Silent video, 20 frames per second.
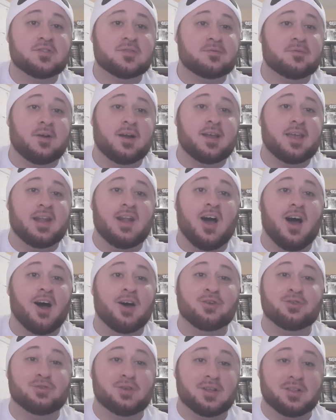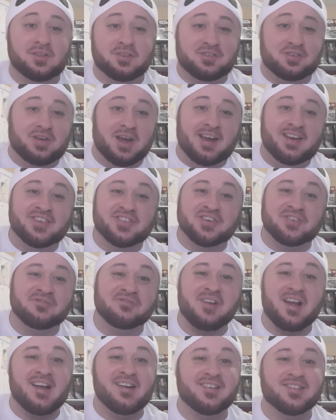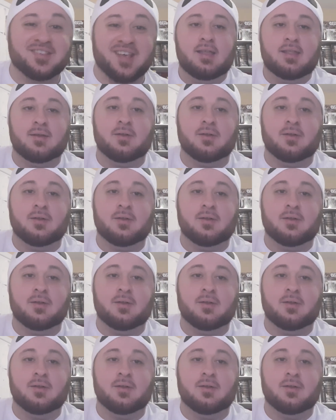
fucking 100 illustration rares.